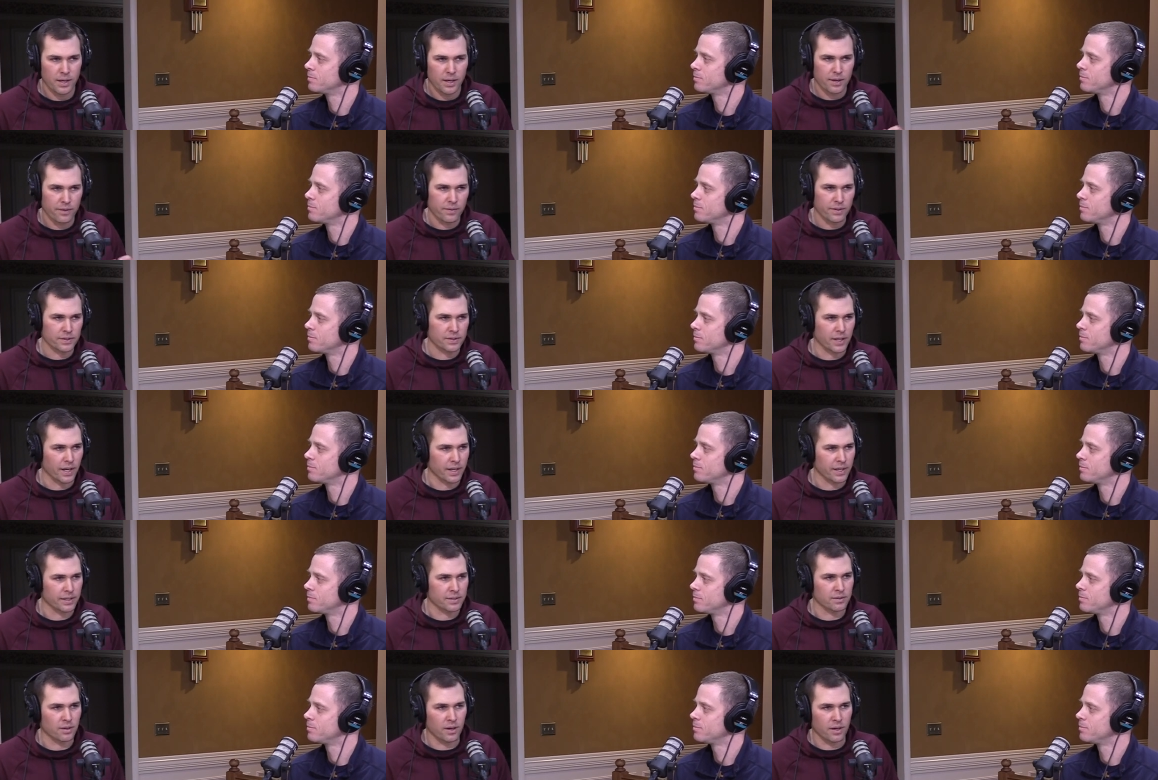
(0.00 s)
Speaker 1: If this guy
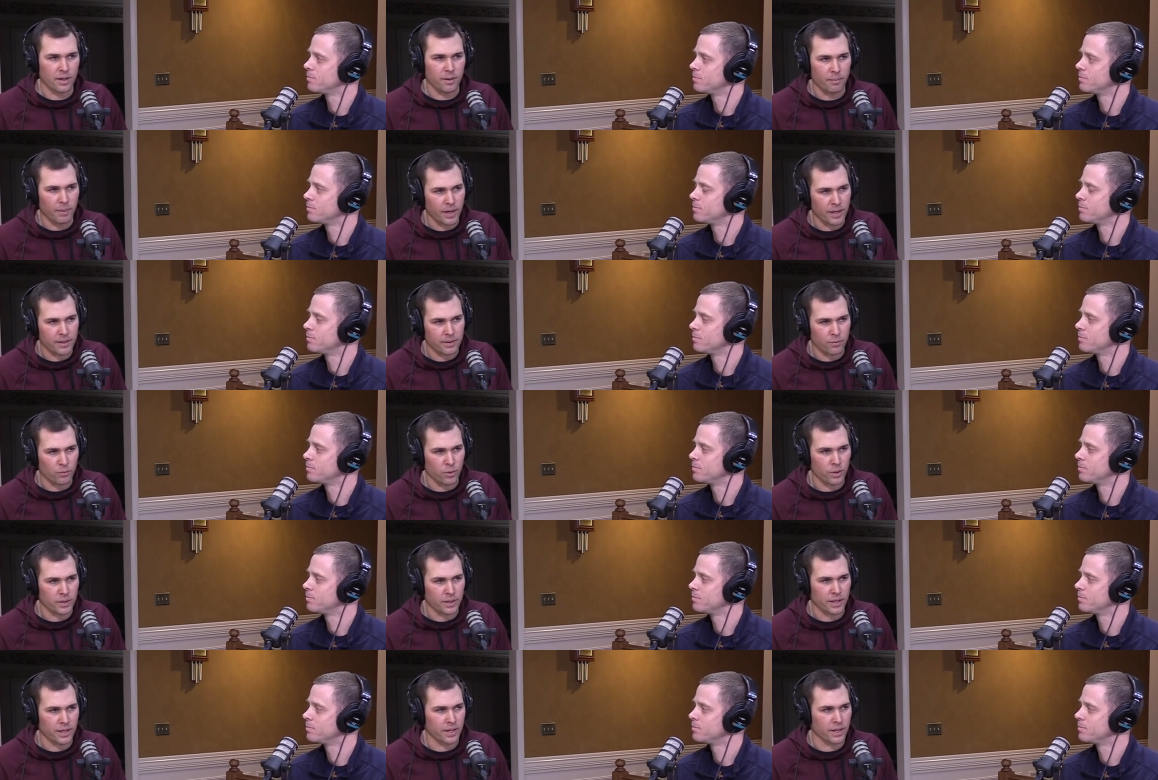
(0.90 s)
gets on, am I the
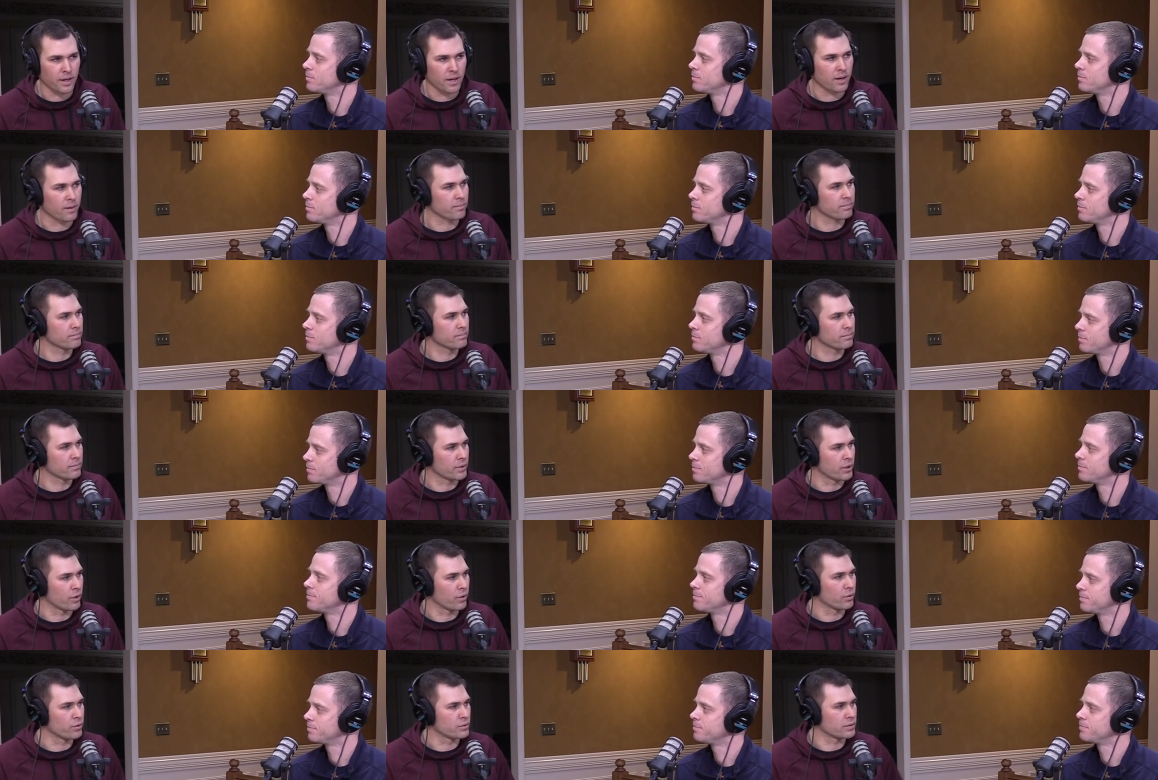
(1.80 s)
one getting up?
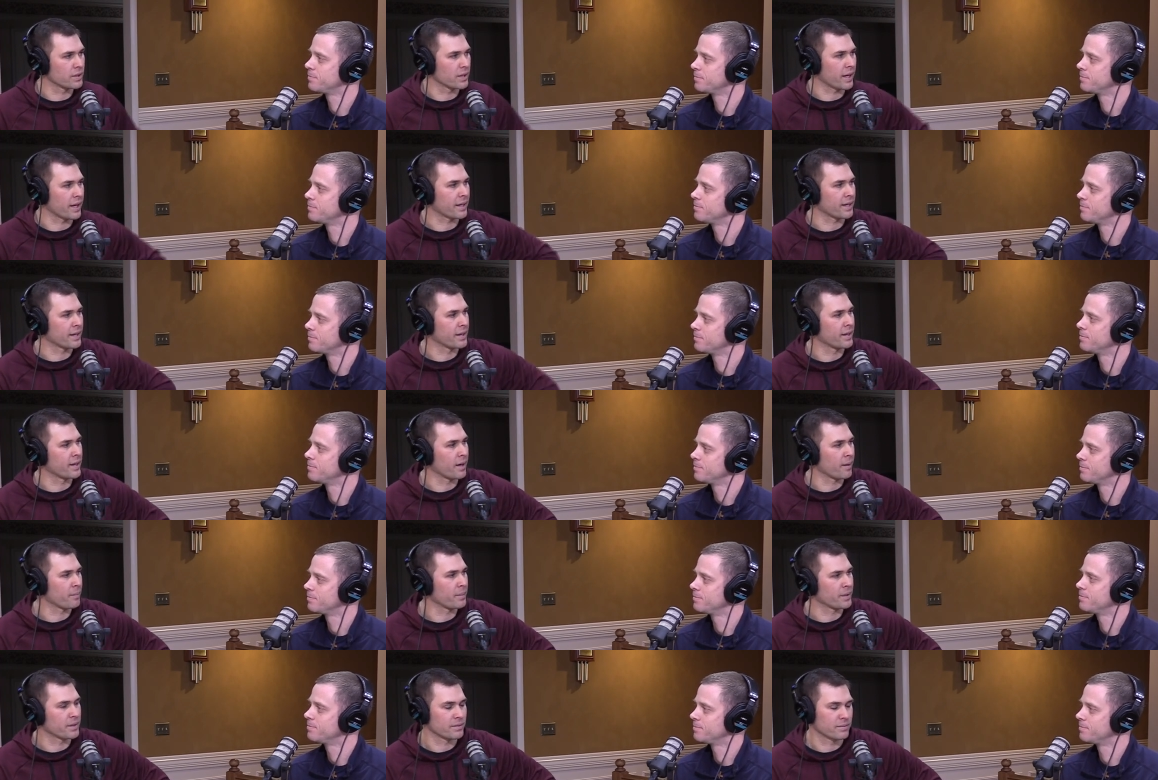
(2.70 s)
You know, who's the guy getting
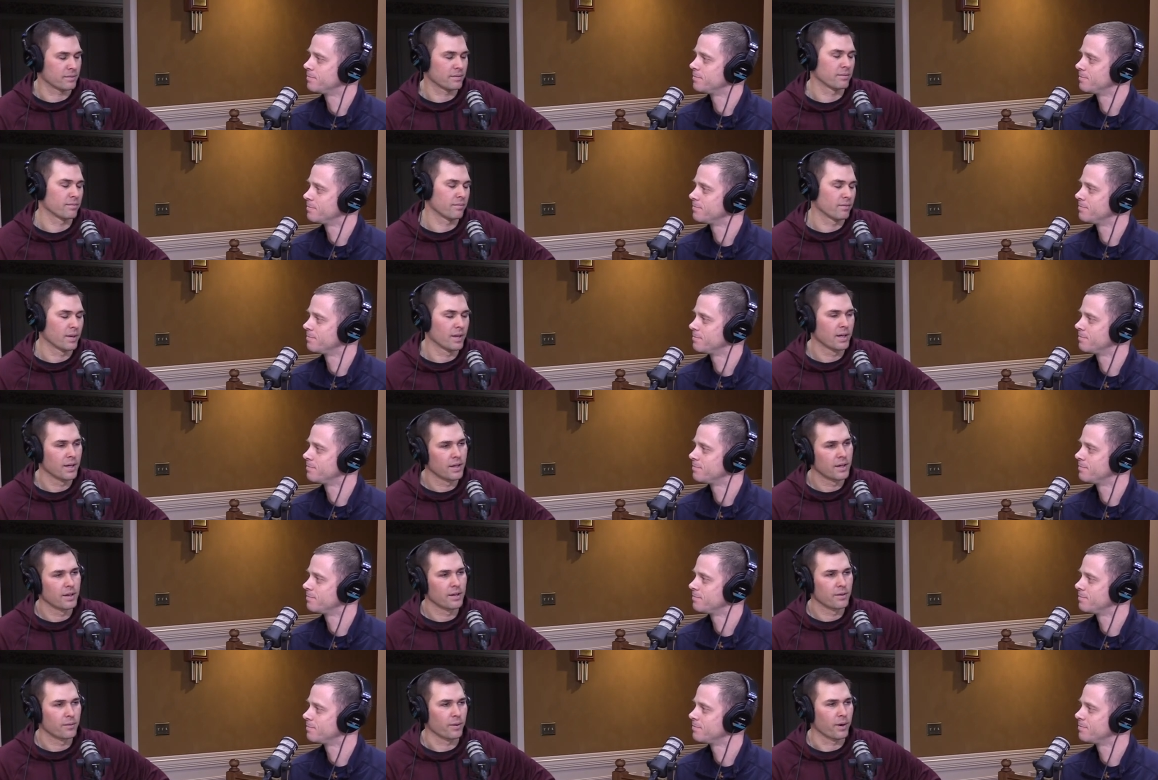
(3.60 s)
up? And
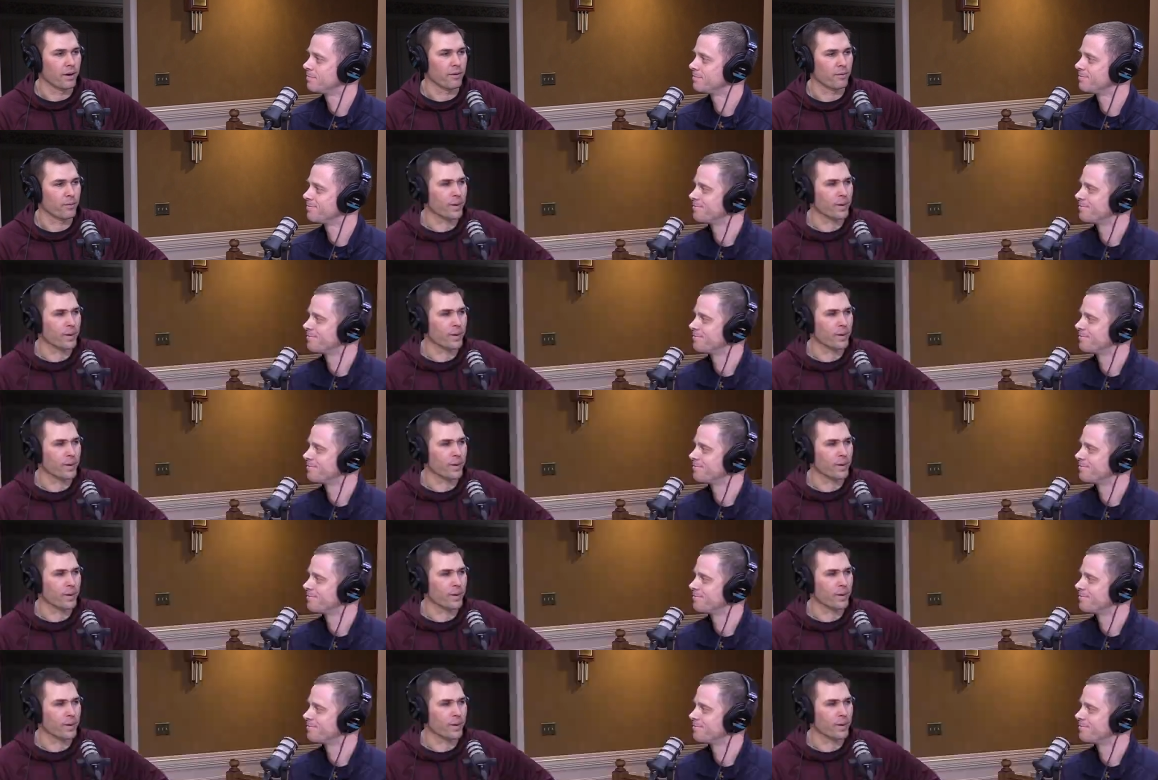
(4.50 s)
whatever.